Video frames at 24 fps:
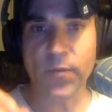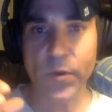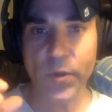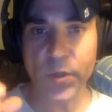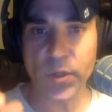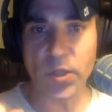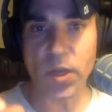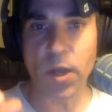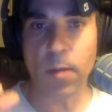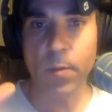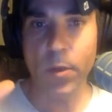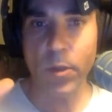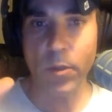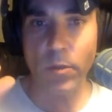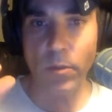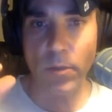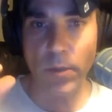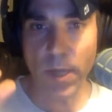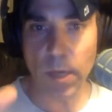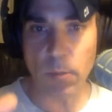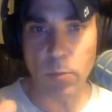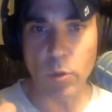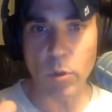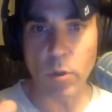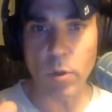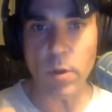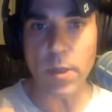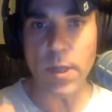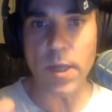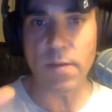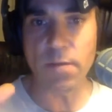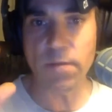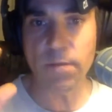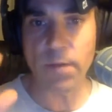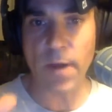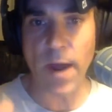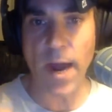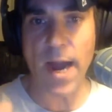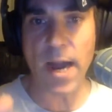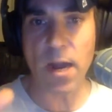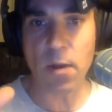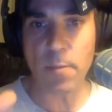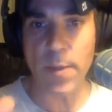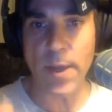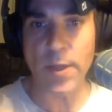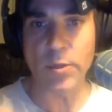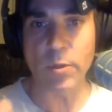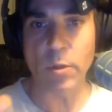some liberal
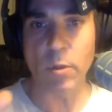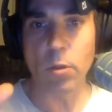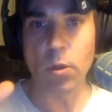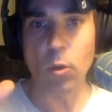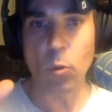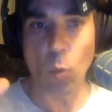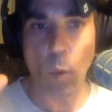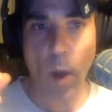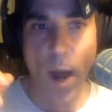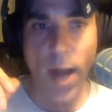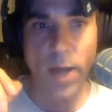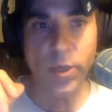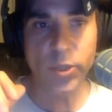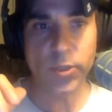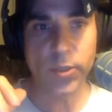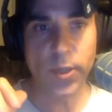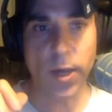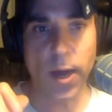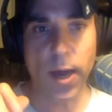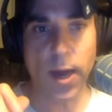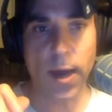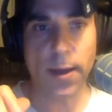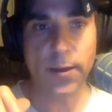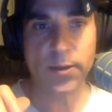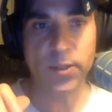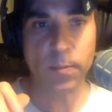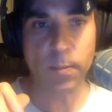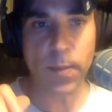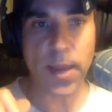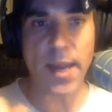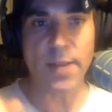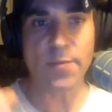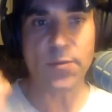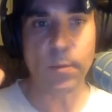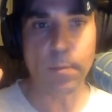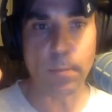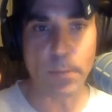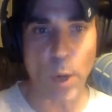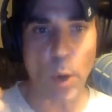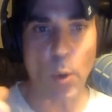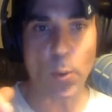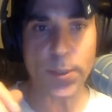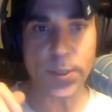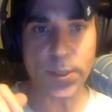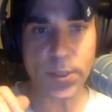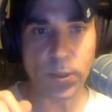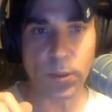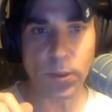environmental watchdogs made the
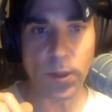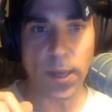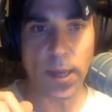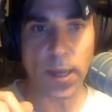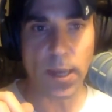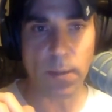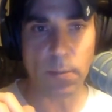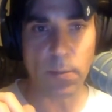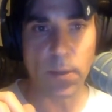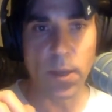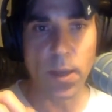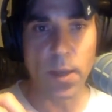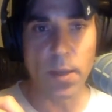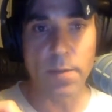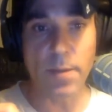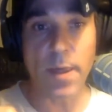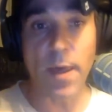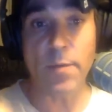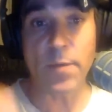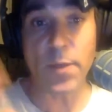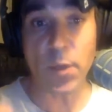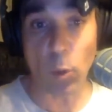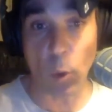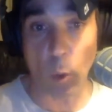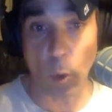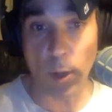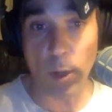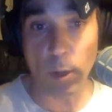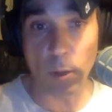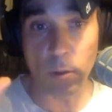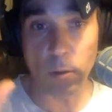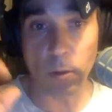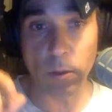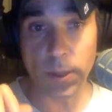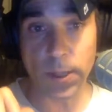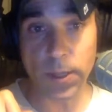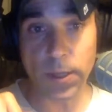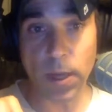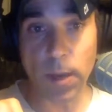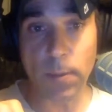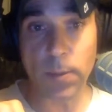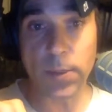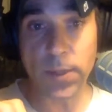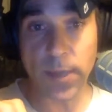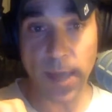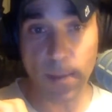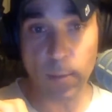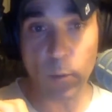bogus claim that the oil
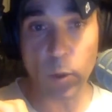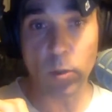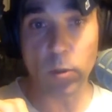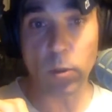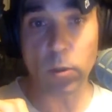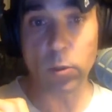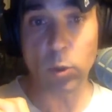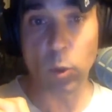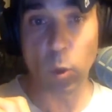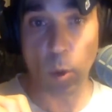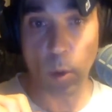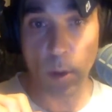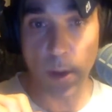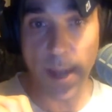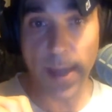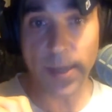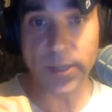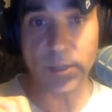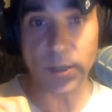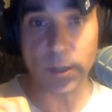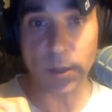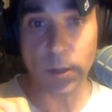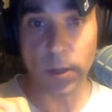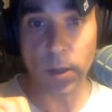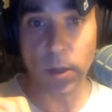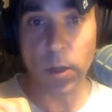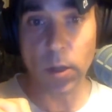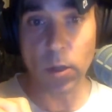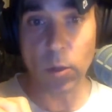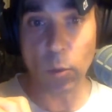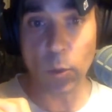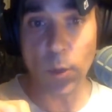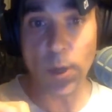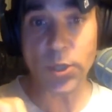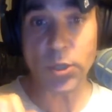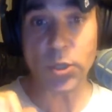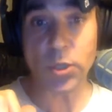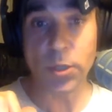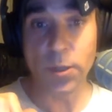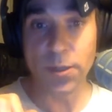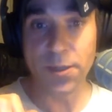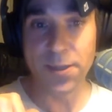cleanup chemical Corexit, which